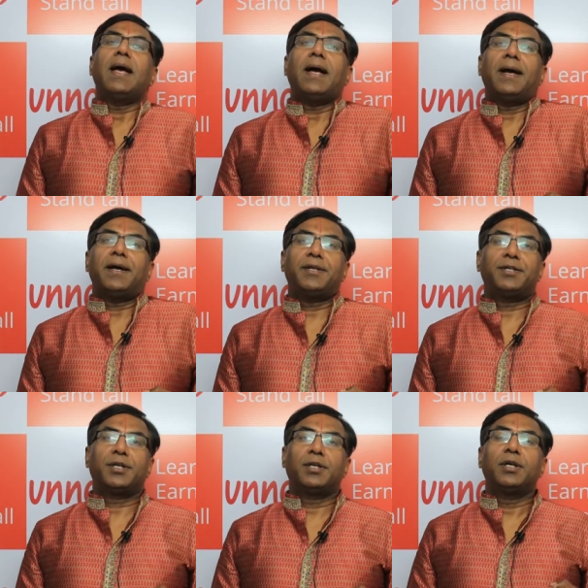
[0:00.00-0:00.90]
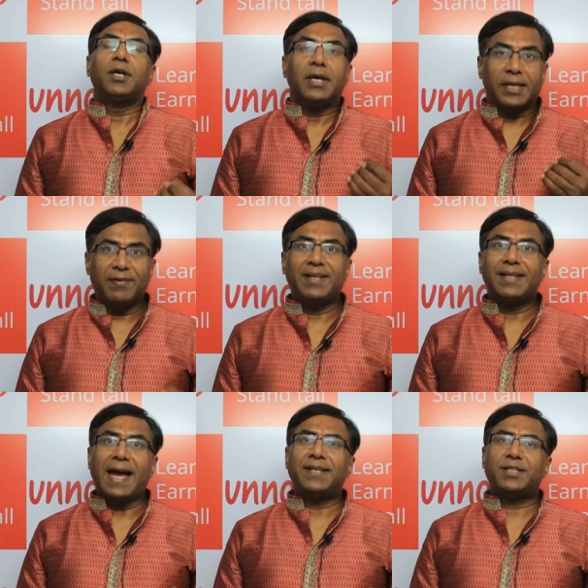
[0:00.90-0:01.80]
And given
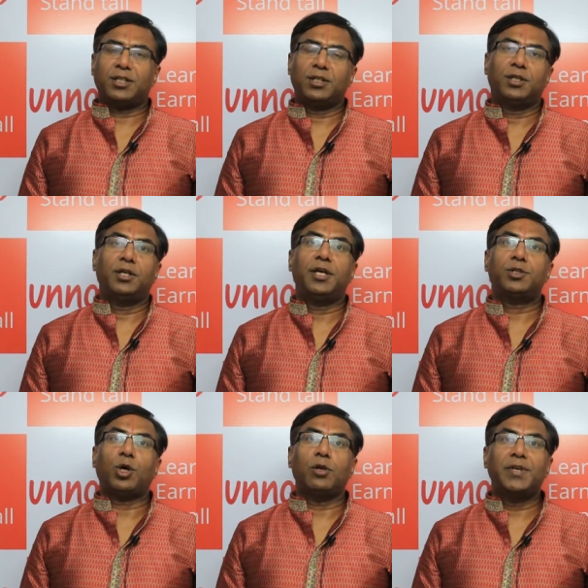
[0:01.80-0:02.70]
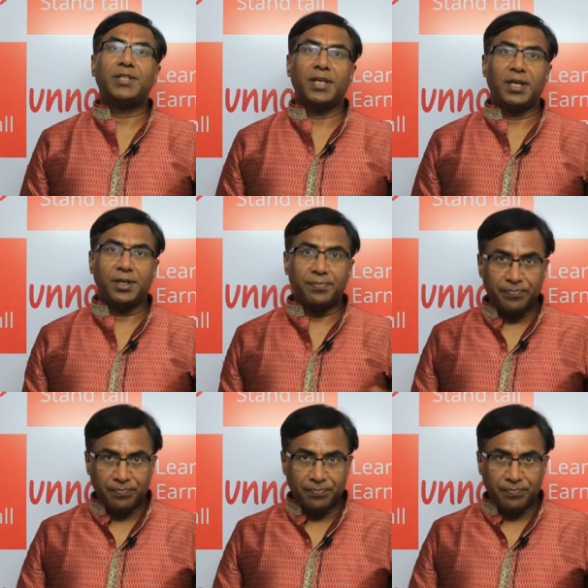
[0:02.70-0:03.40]
that, it's always a,